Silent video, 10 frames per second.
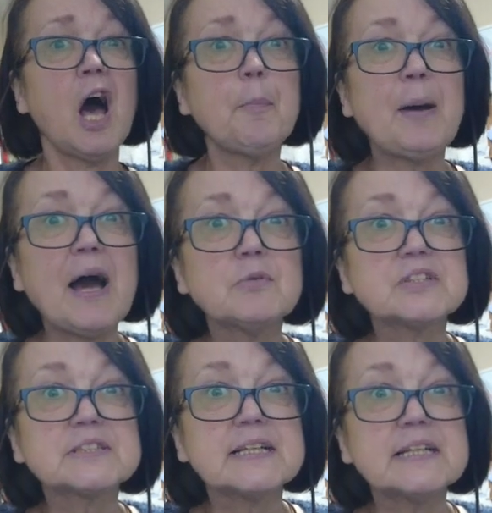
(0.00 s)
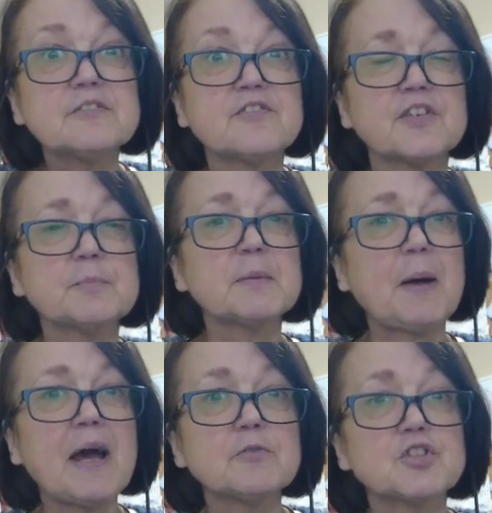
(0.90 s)
A pound a tin from the
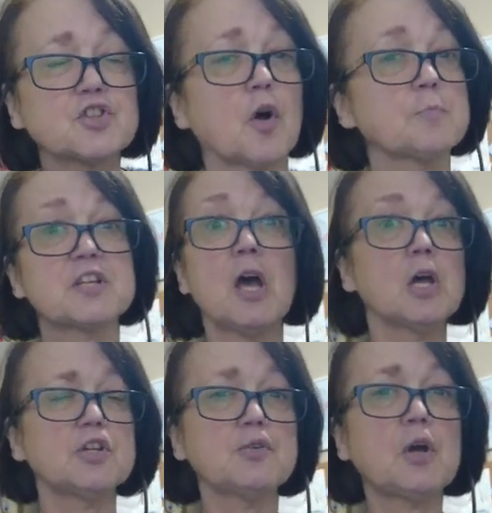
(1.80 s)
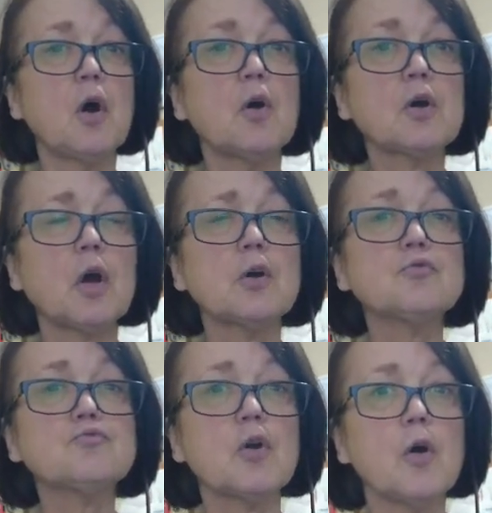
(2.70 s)
pound shops. You can't go
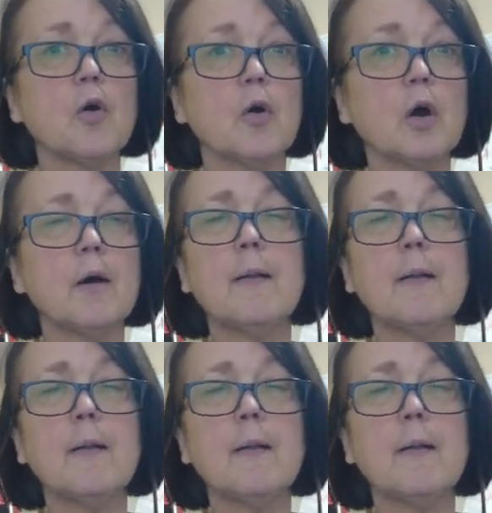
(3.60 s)
wrong.